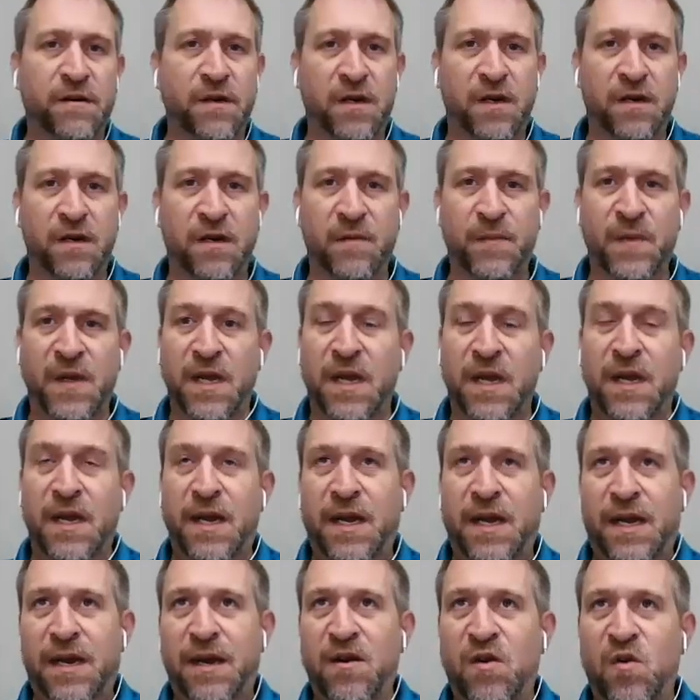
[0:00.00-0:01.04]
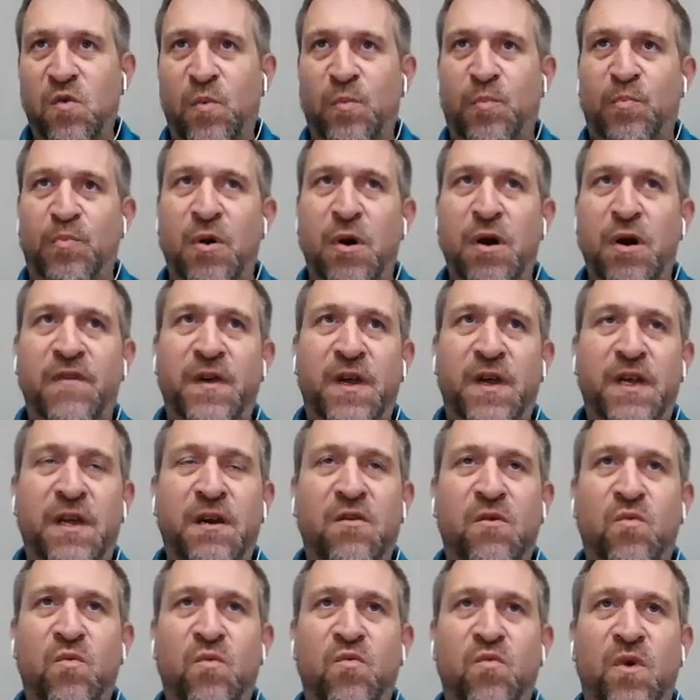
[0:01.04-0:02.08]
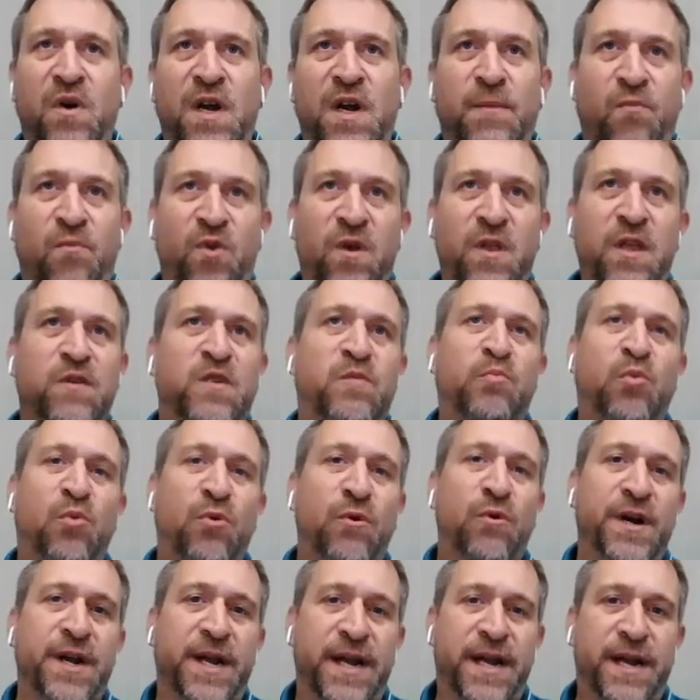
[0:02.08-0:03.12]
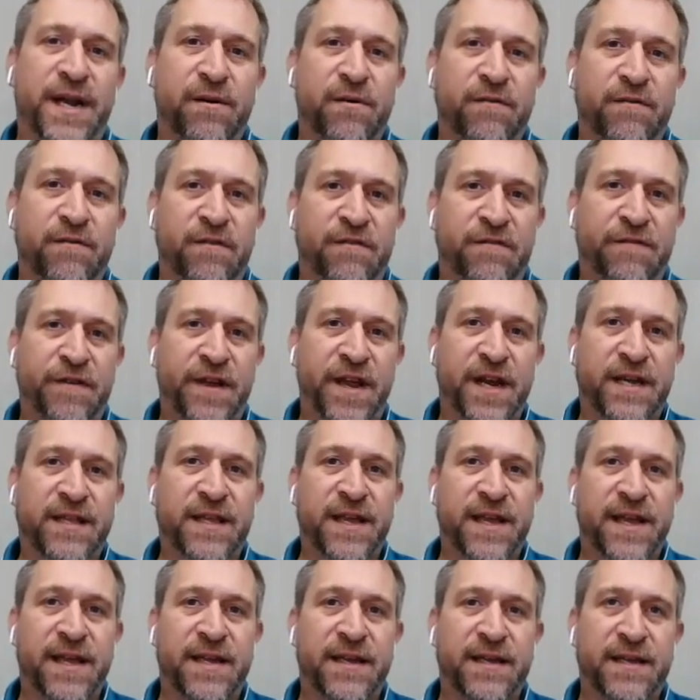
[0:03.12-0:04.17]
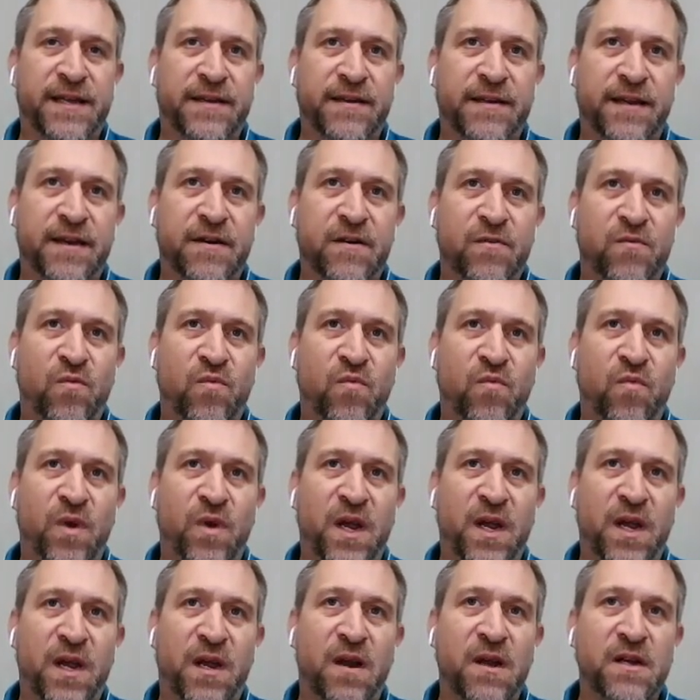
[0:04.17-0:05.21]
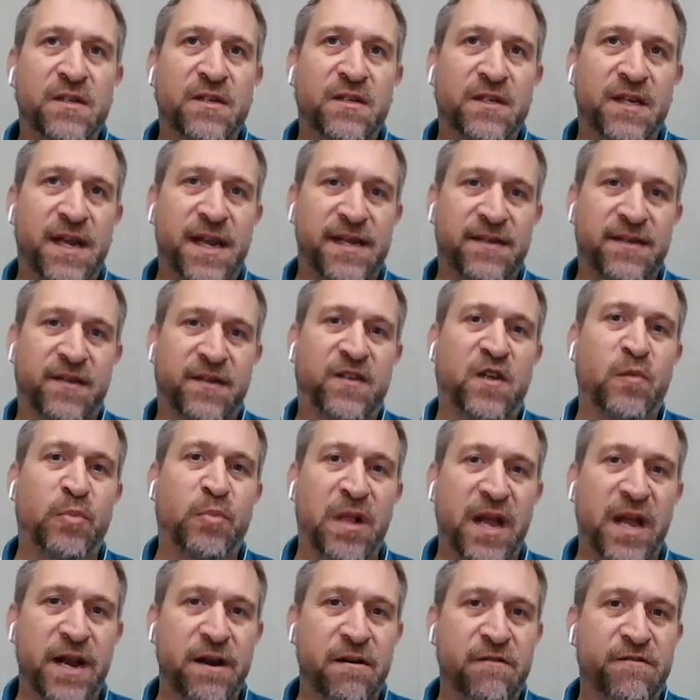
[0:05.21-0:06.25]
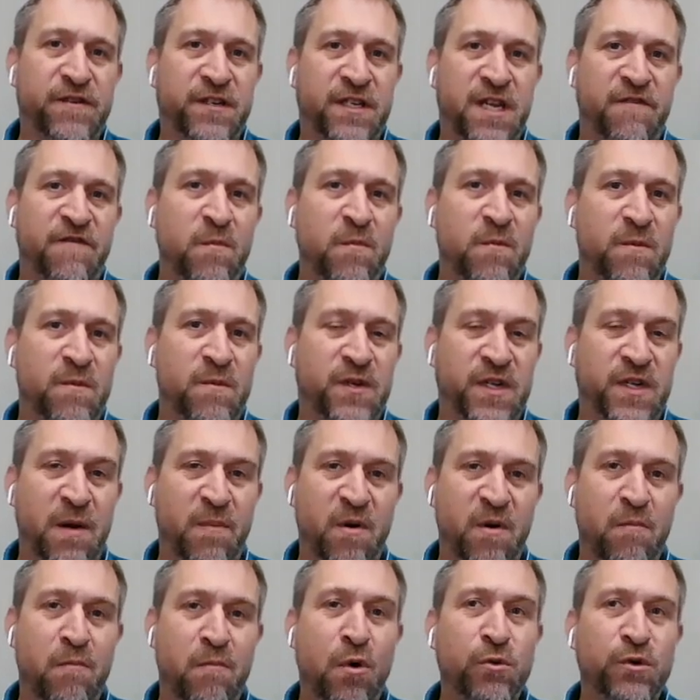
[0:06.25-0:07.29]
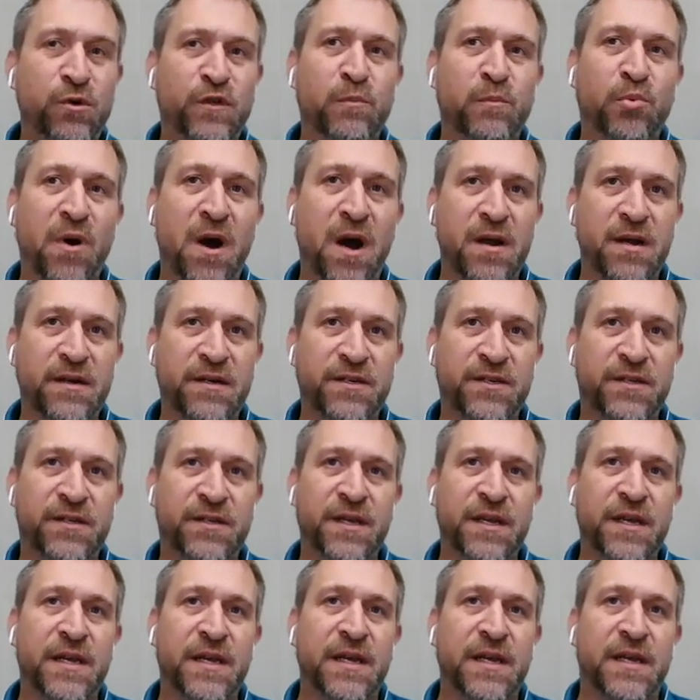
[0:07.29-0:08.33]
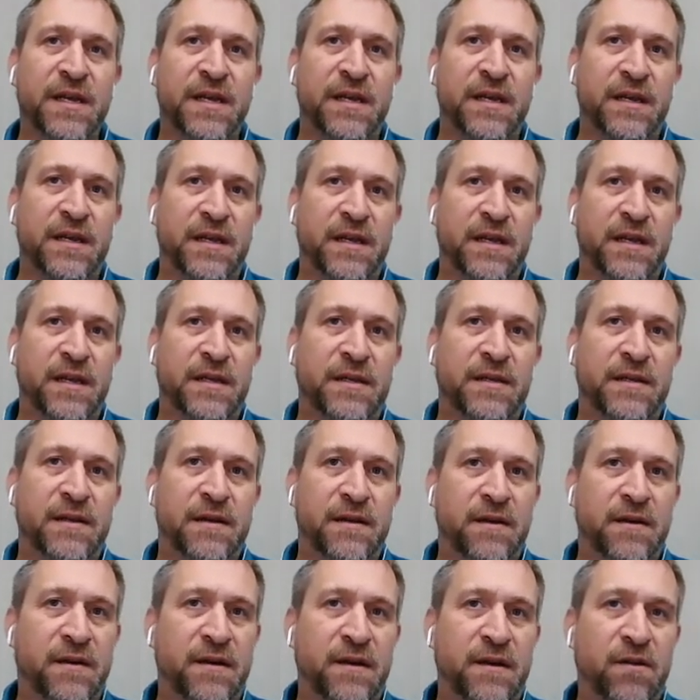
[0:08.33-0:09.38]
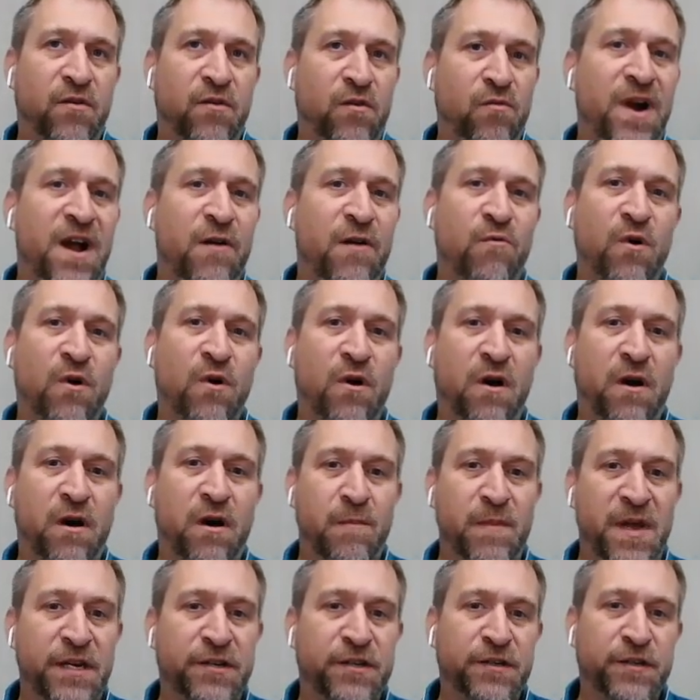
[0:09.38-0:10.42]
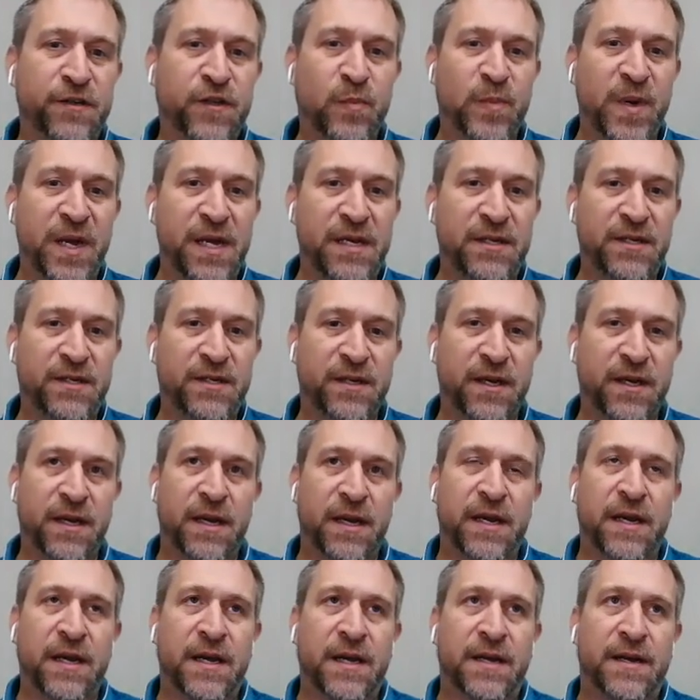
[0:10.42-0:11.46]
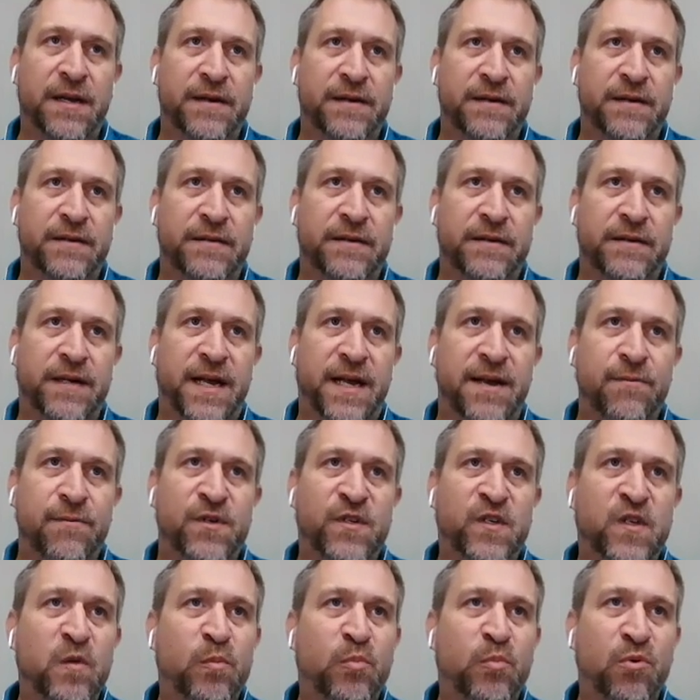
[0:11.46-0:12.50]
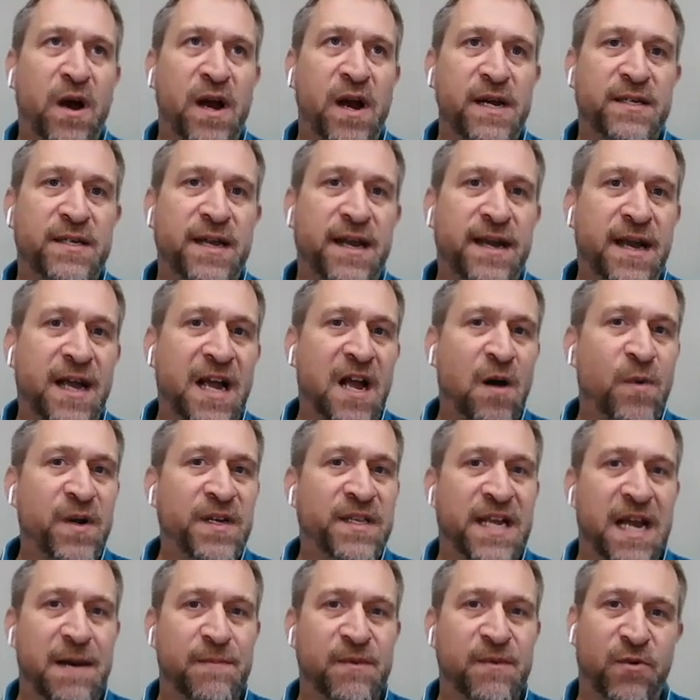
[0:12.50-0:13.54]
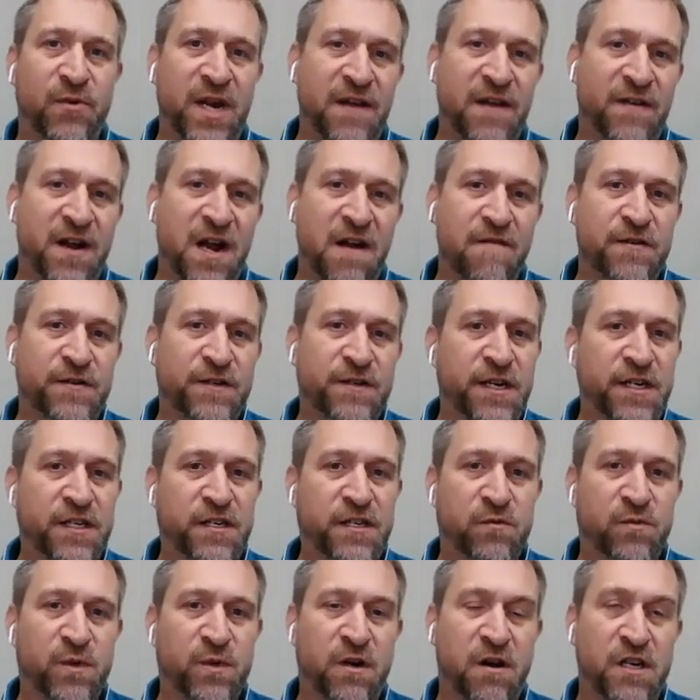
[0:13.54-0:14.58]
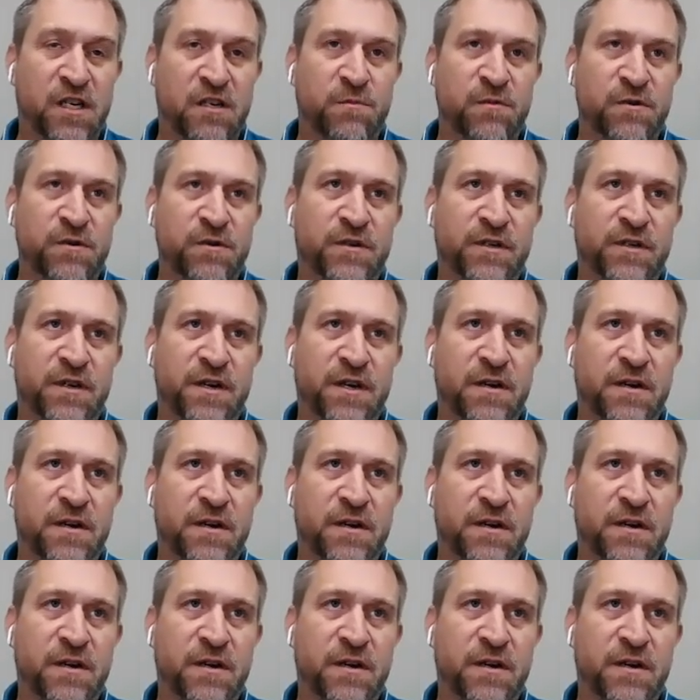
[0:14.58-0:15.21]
Part of it, it really was born out of the fact that, us as a supplier, stepper motion products in, the Rockwell automation space, uh, I was surprised at how many times I would have conversations with customers,